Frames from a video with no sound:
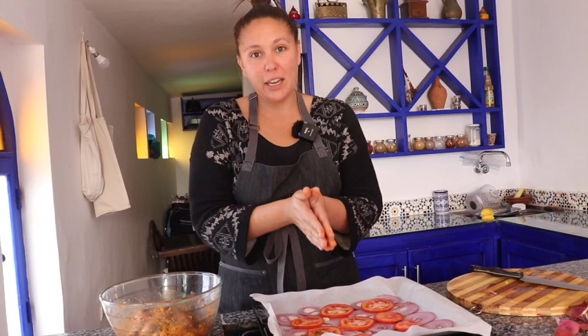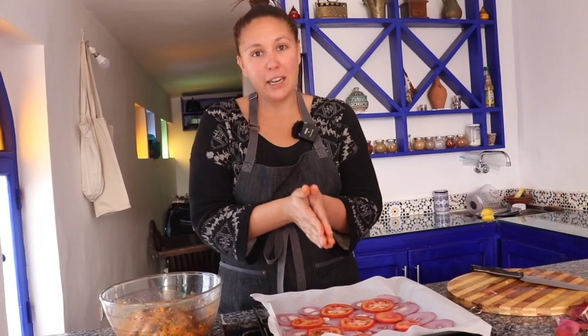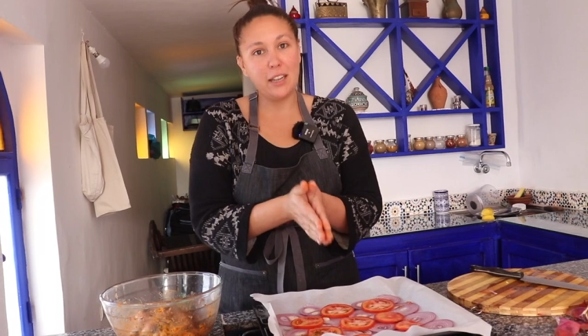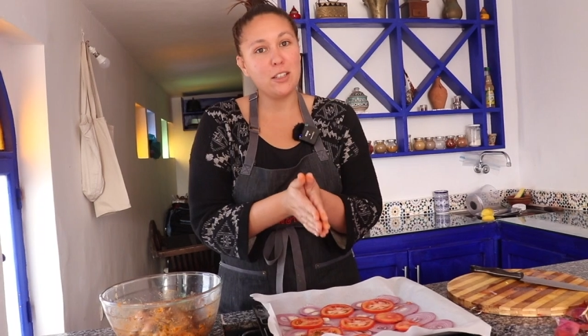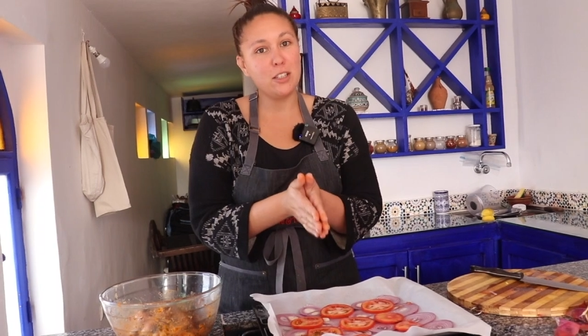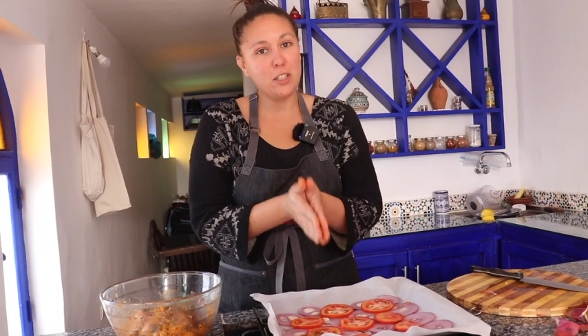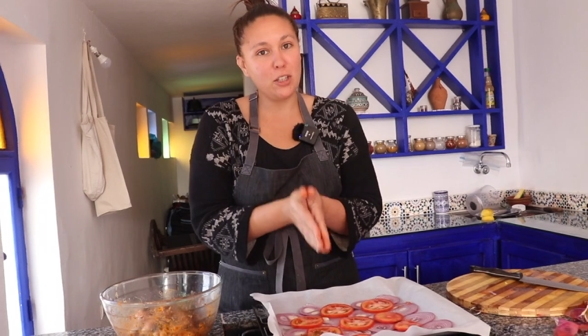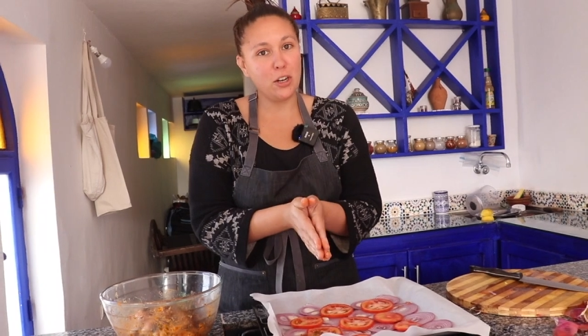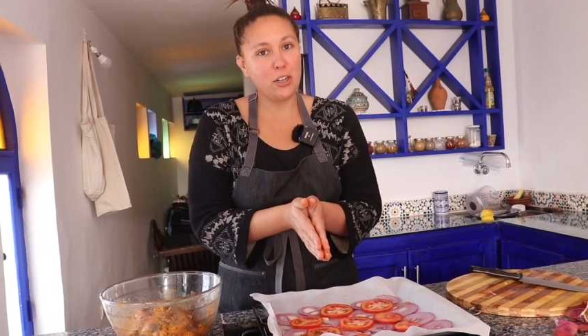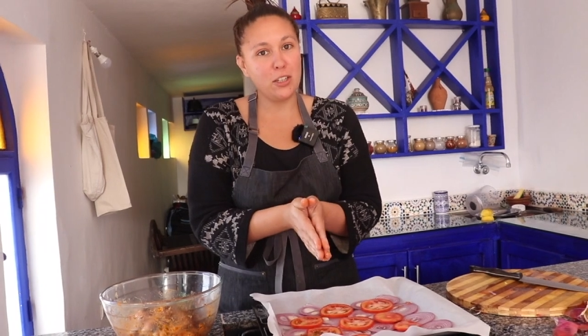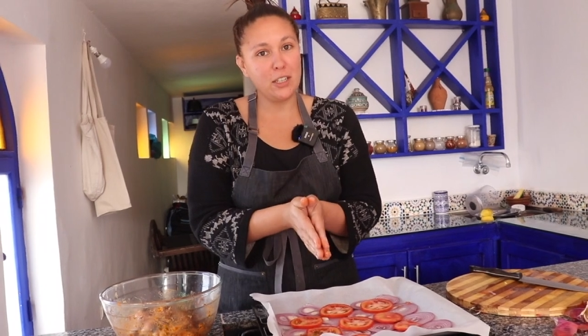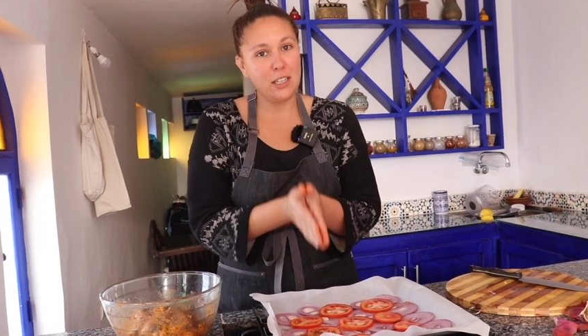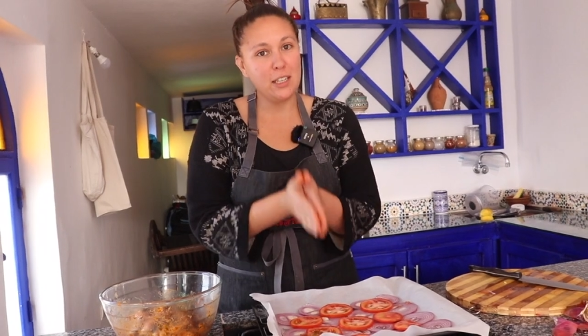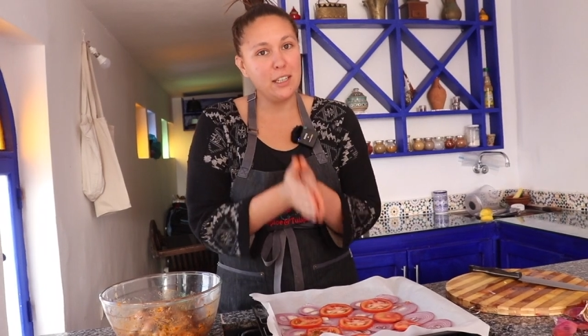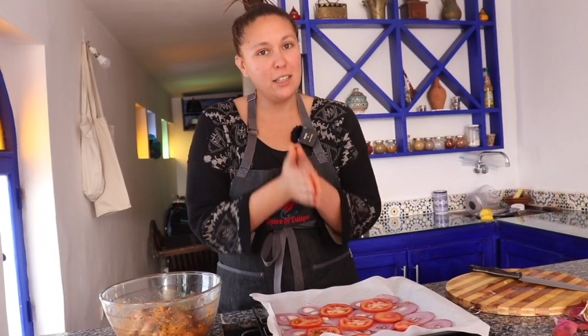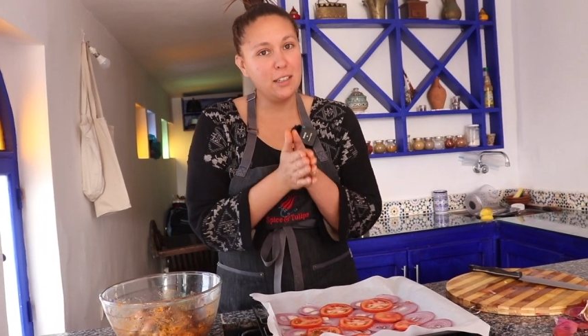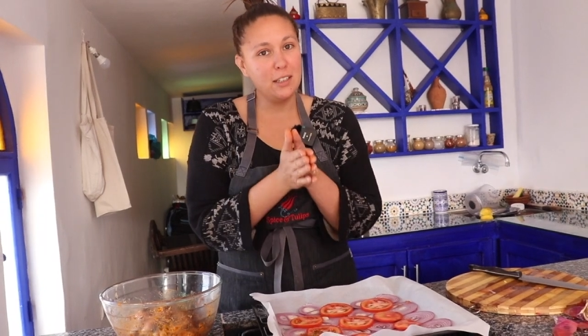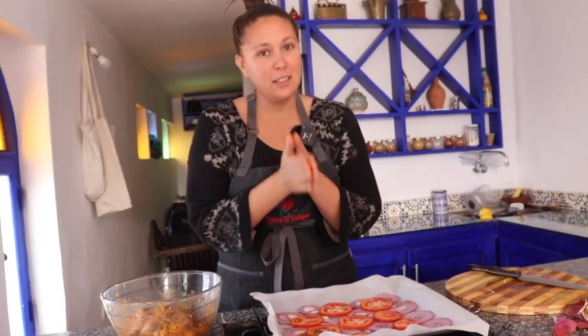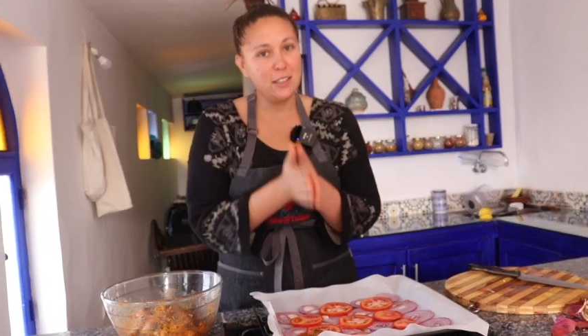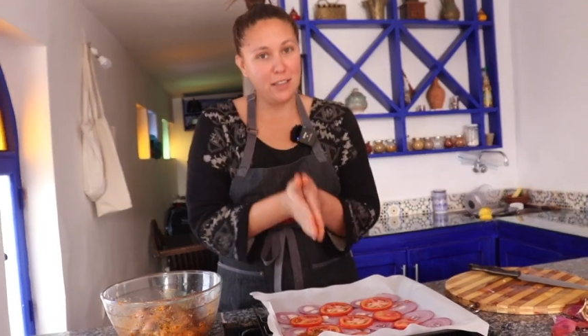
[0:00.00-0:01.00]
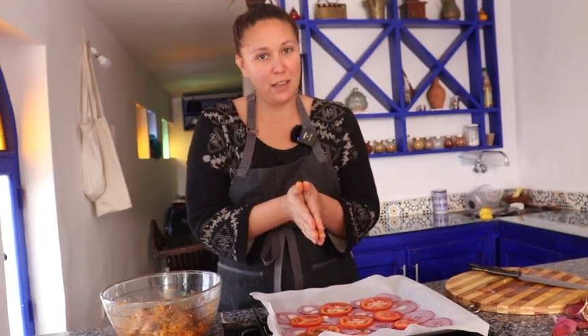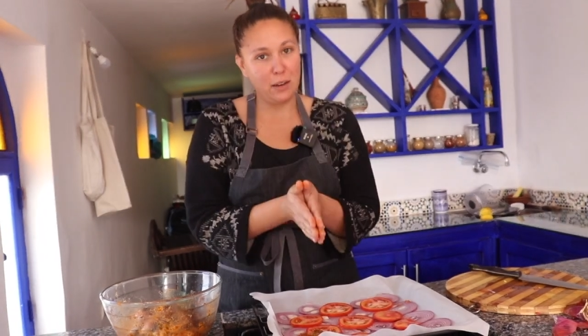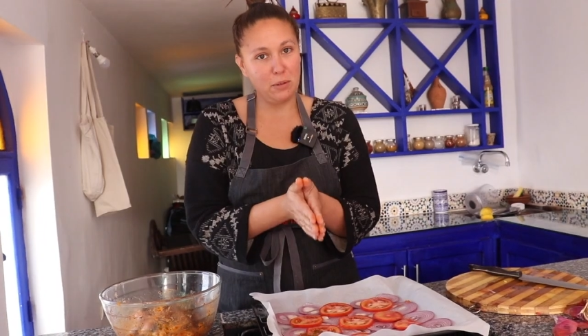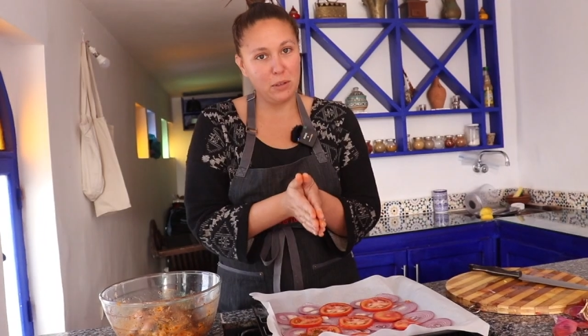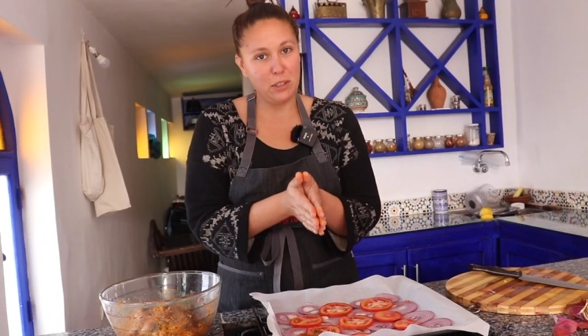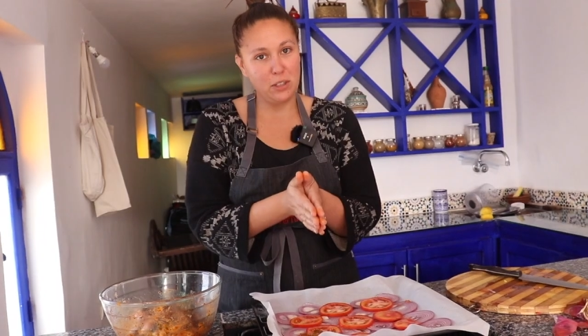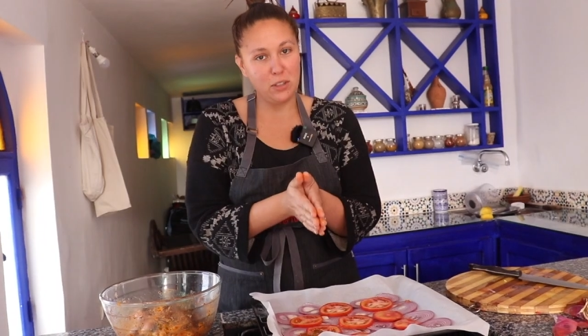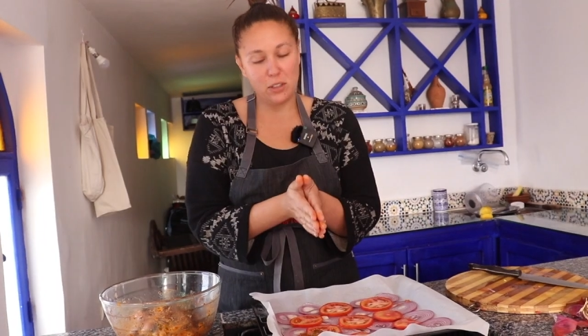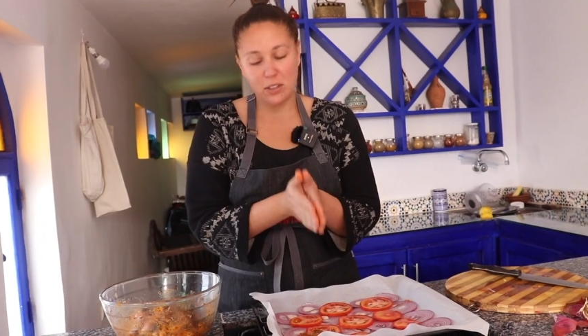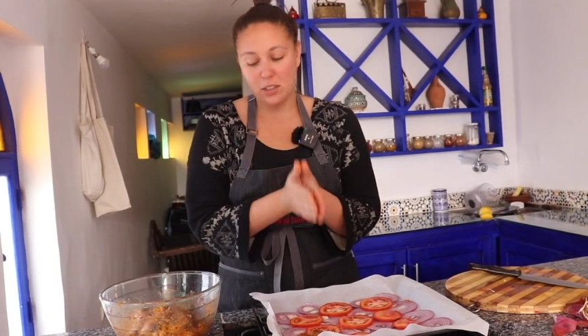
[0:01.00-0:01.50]
like a sardine
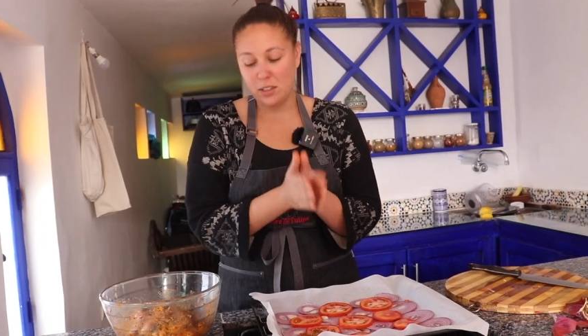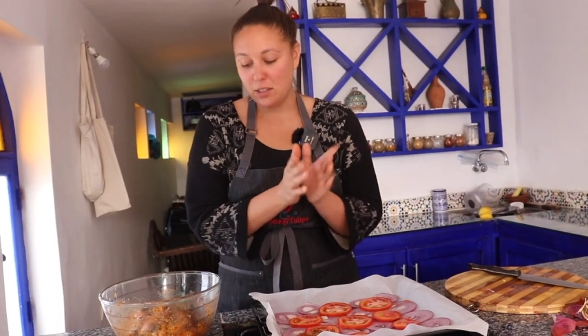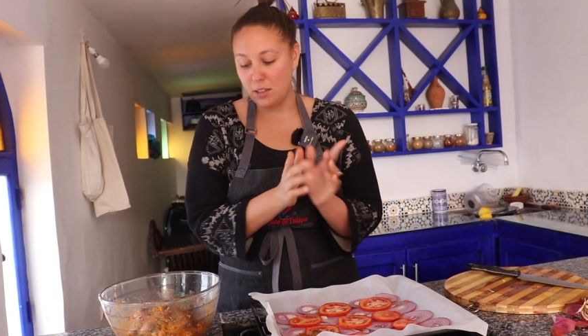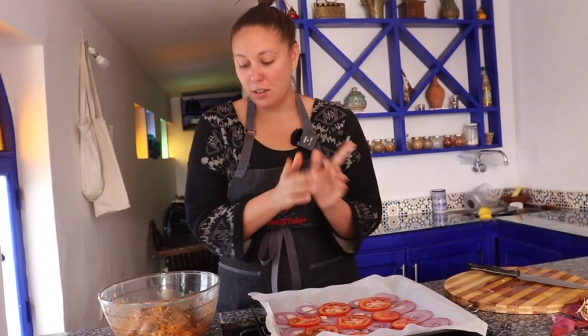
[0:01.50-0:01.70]
sandwich.